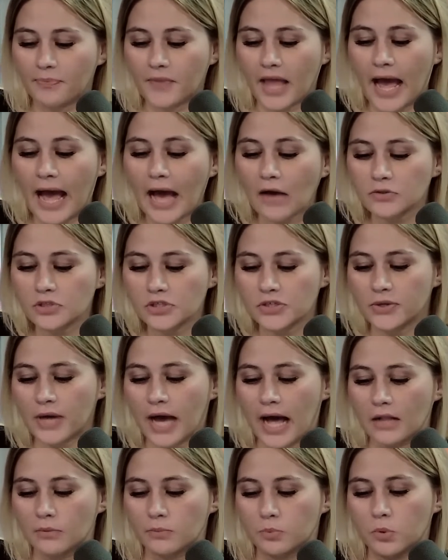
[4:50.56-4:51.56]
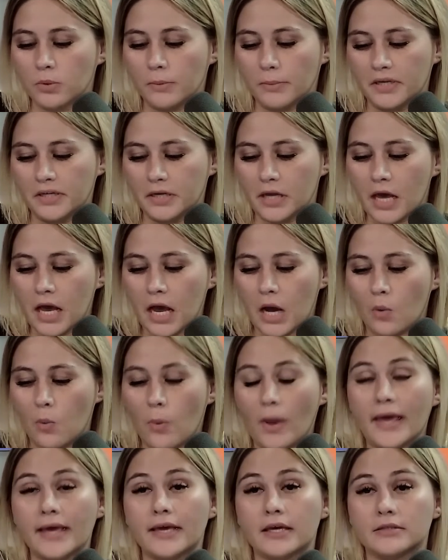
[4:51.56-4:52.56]
How do you help women
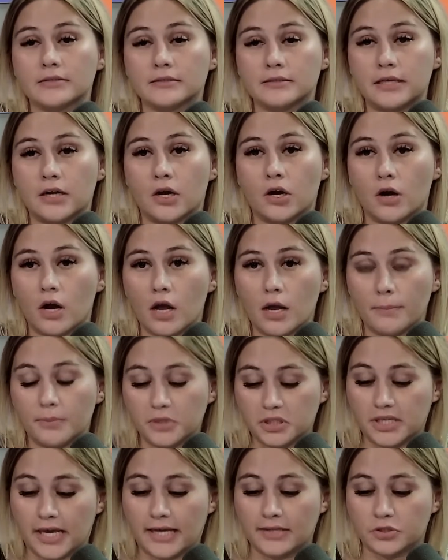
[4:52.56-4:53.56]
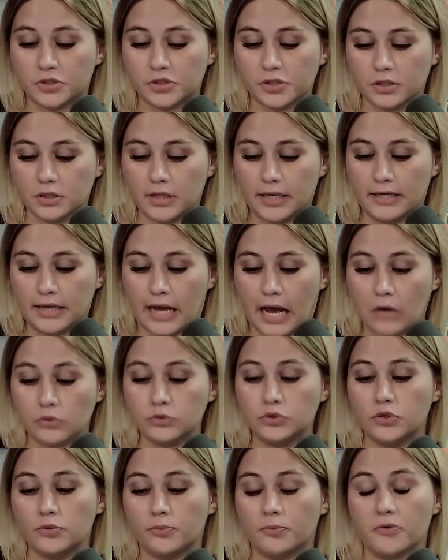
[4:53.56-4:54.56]
awaken their potential, and how
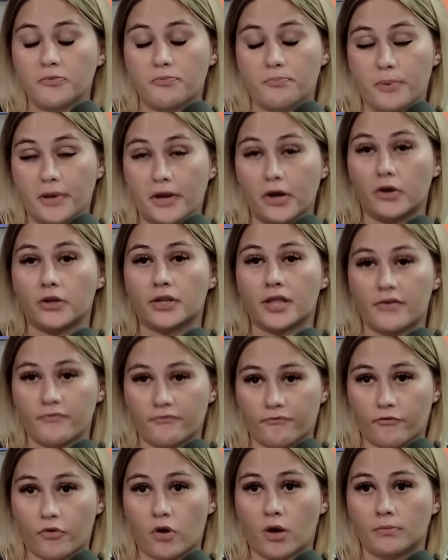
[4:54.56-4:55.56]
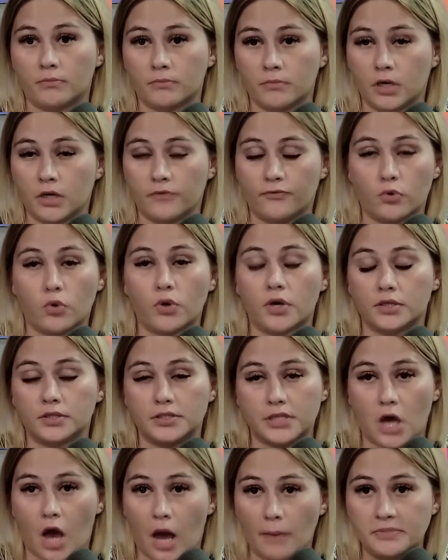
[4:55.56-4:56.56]
do you prepare them for
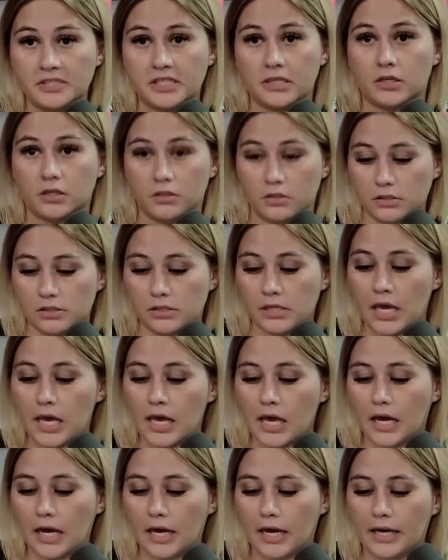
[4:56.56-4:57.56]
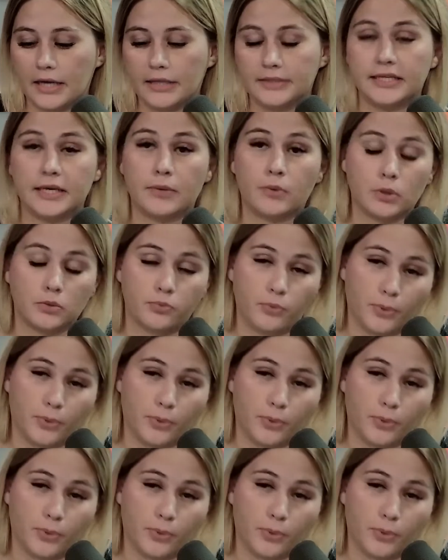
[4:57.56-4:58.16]
the obstacles they will